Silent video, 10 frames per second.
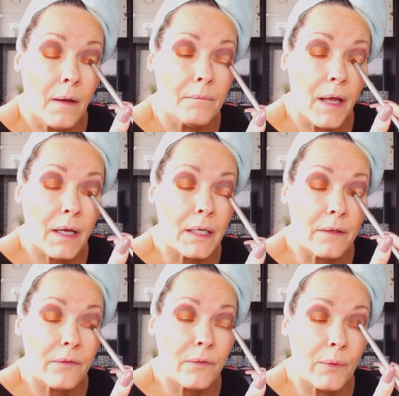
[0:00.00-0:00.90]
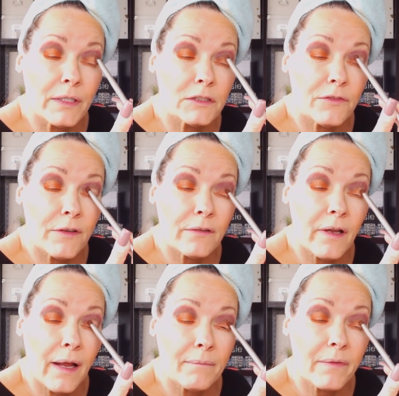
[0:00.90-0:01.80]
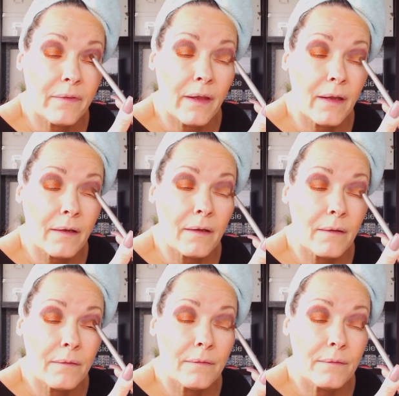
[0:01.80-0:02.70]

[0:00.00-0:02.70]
I'm not going to switch for time's sake.